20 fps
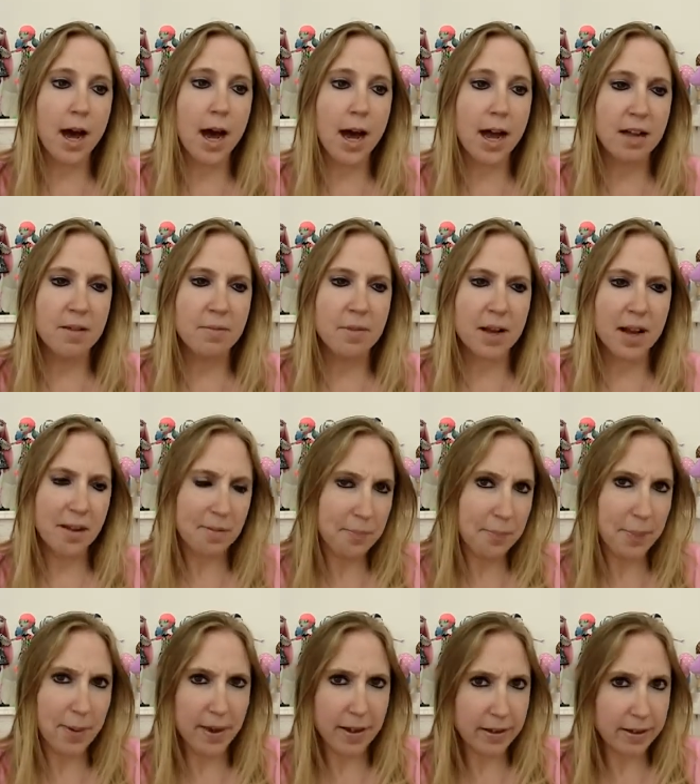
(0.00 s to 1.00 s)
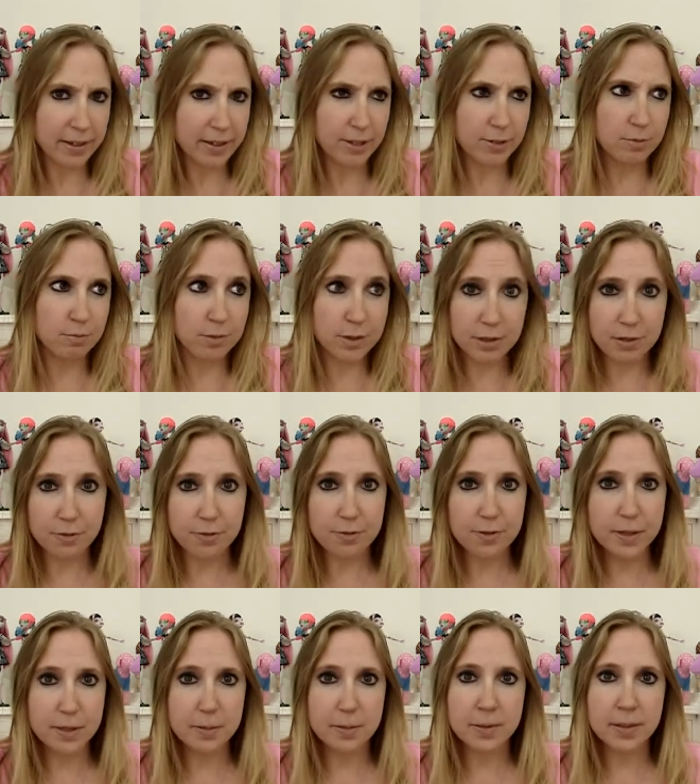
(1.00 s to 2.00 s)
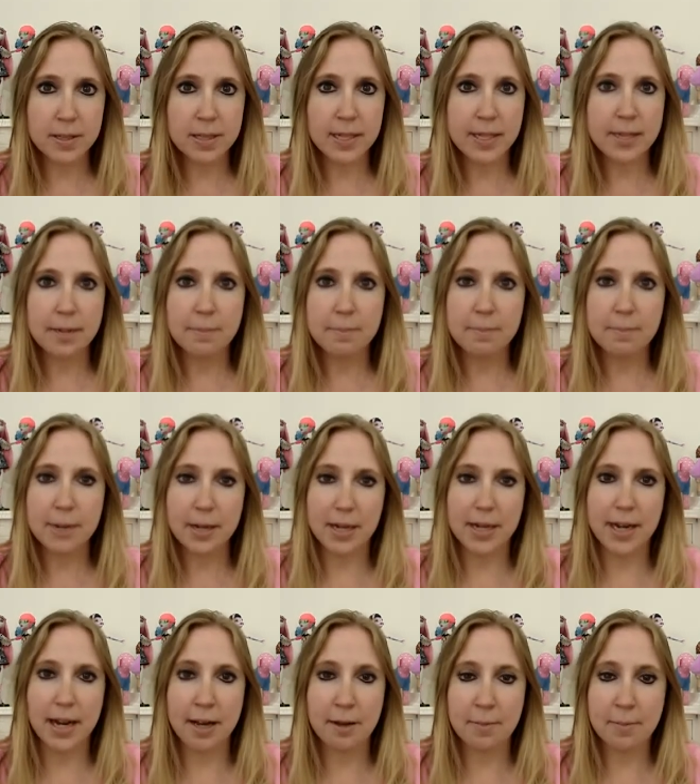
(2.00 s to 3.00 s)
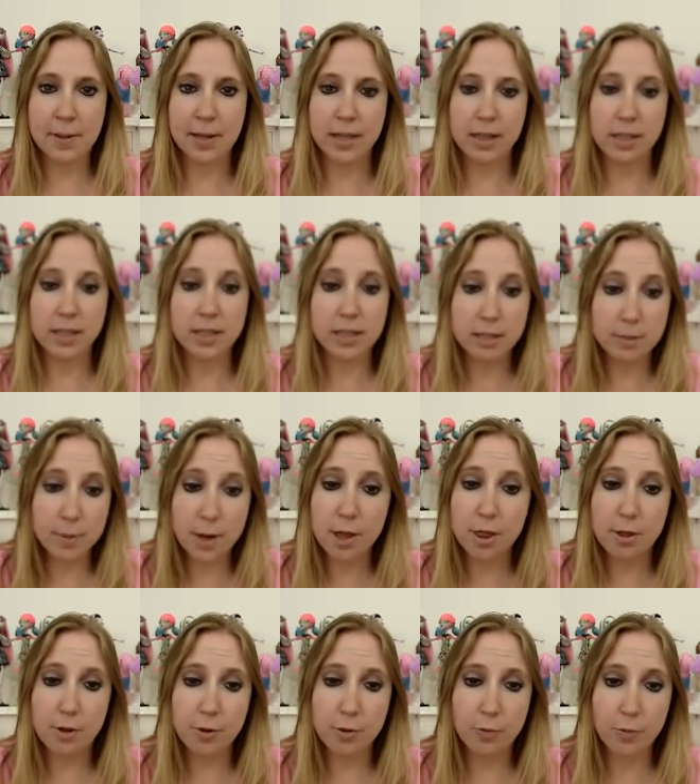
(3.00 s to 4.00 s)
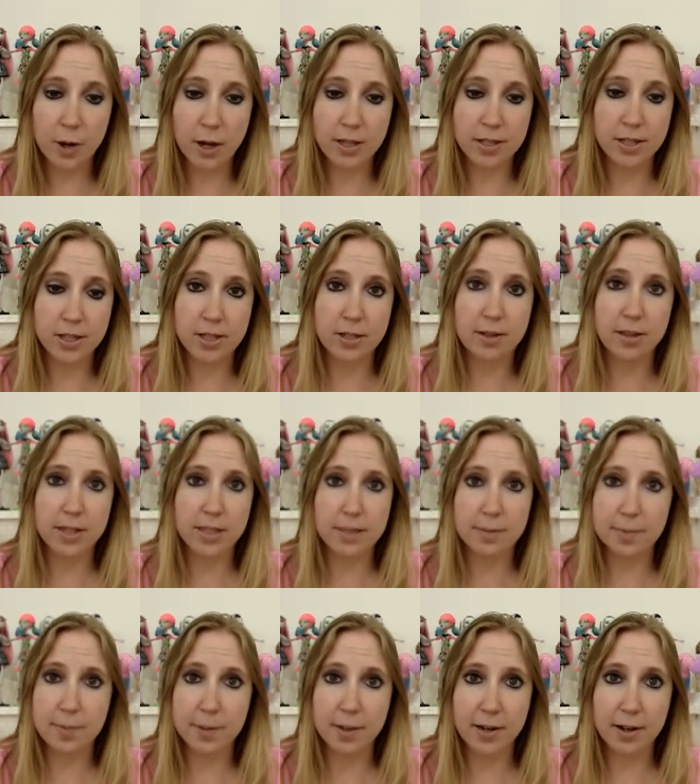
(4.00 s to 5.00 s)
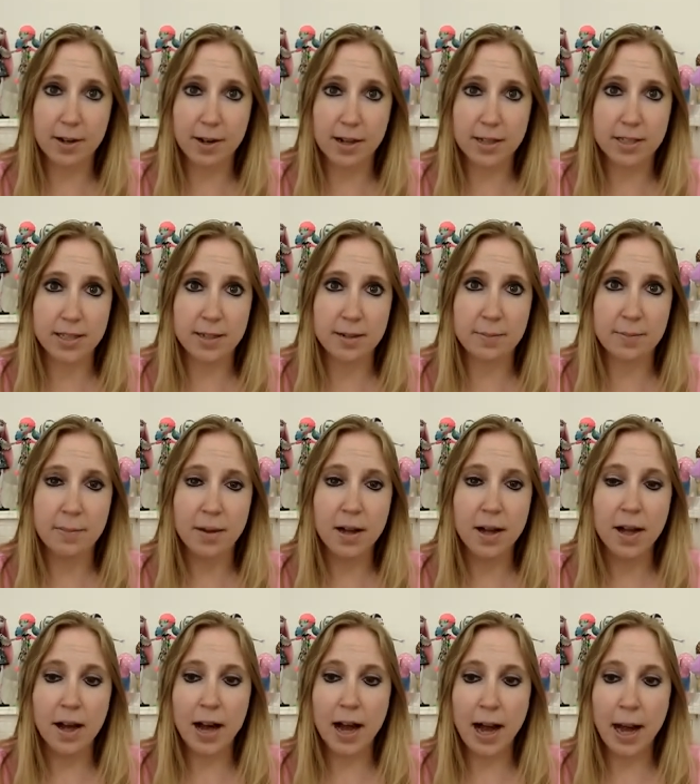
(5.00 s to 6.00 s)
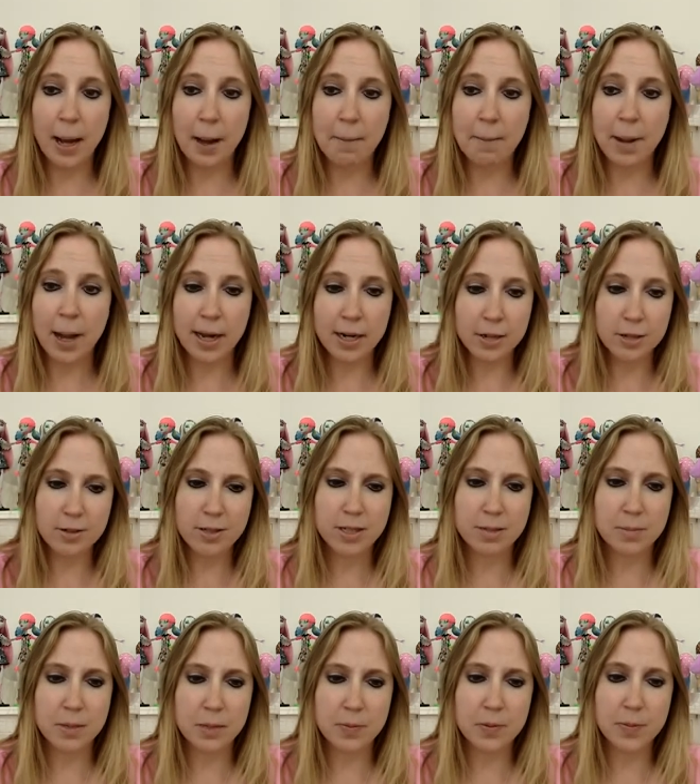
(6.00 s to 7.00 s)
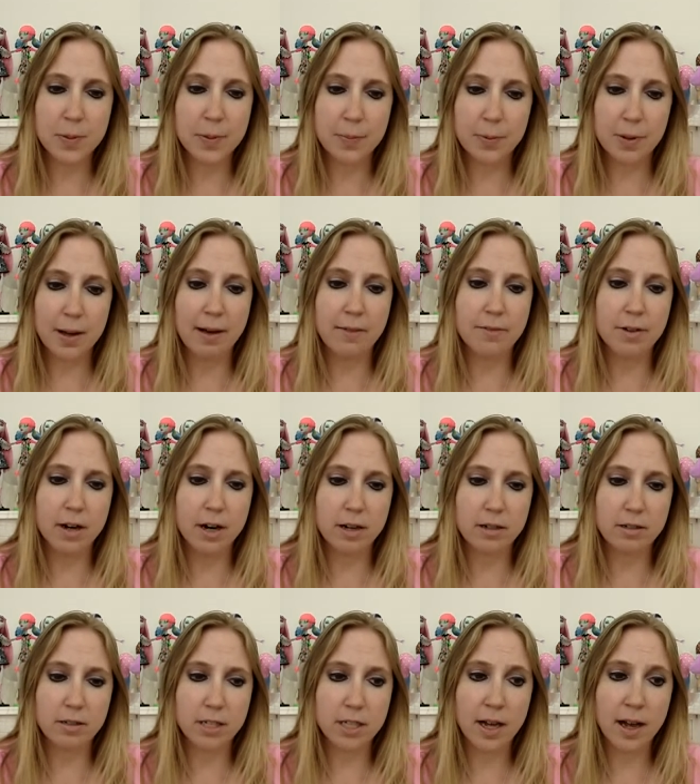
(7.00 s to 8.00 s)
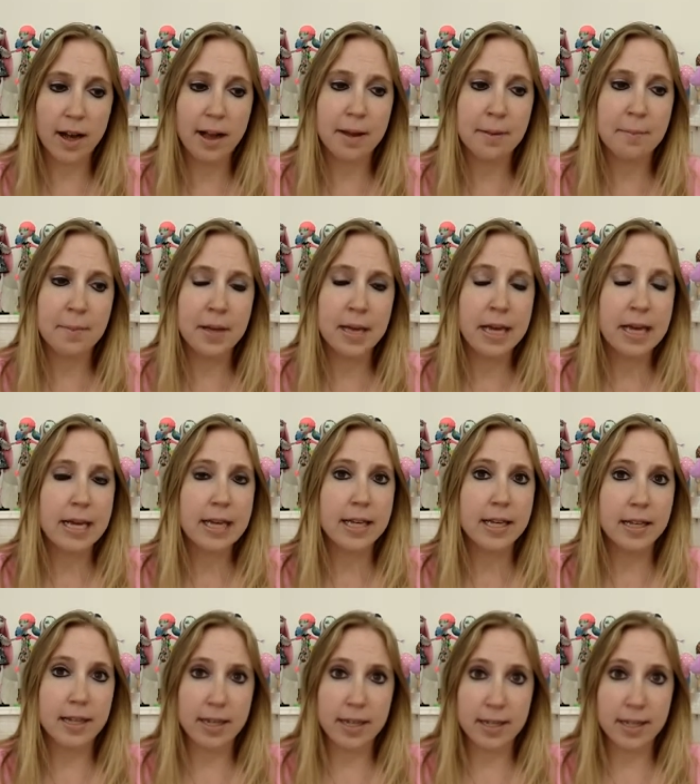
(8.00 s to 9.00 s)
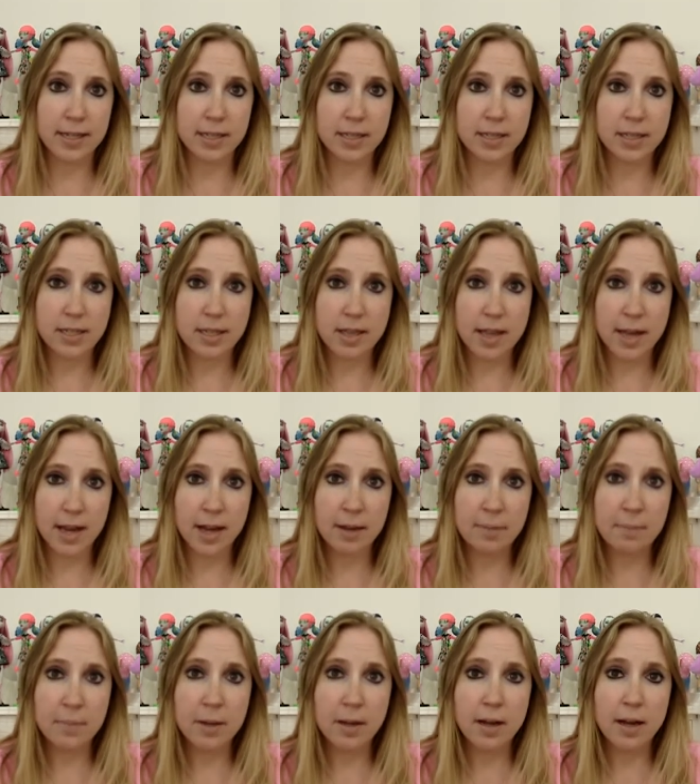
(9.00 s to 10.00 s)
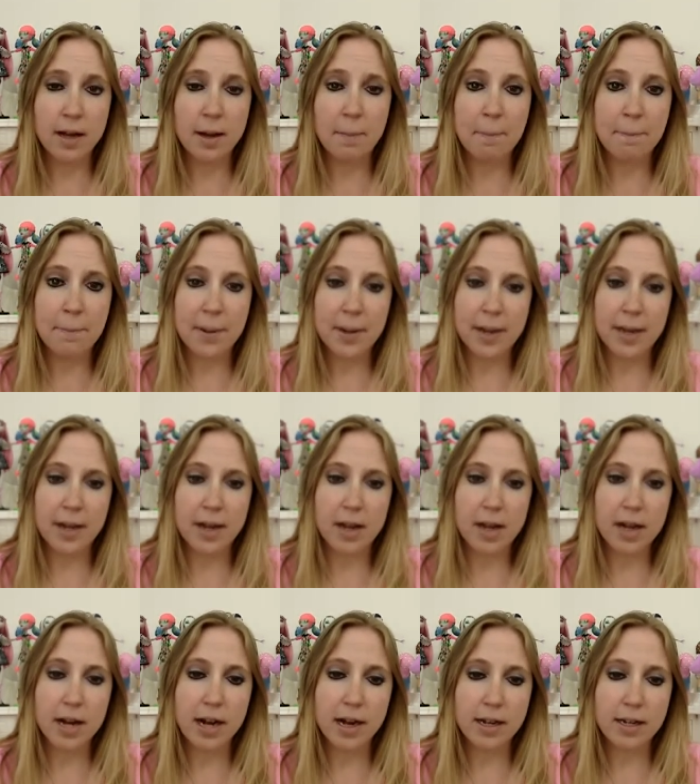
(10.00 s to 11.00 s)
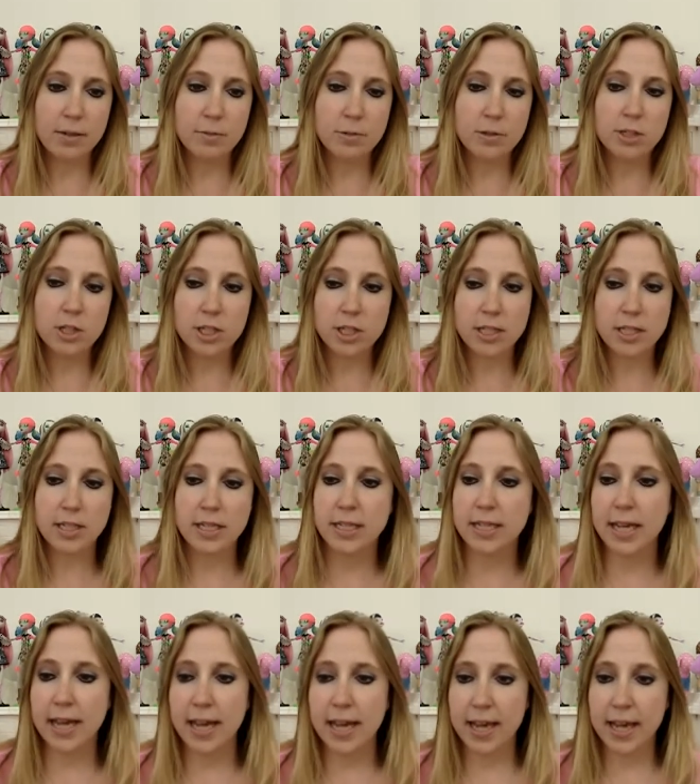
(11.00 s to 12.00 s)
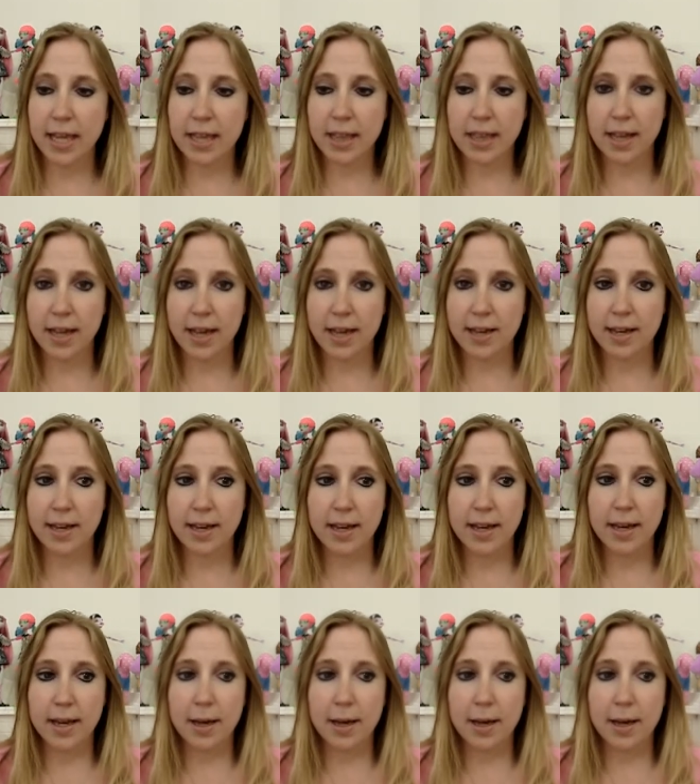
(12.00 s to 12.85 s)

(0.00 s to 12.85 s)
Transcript: I'm not picked real frequently, but I mean, this is my third one, so that's pretty awesome. Um, I know sometimes people have a hard time getting into them, but I would just say, like,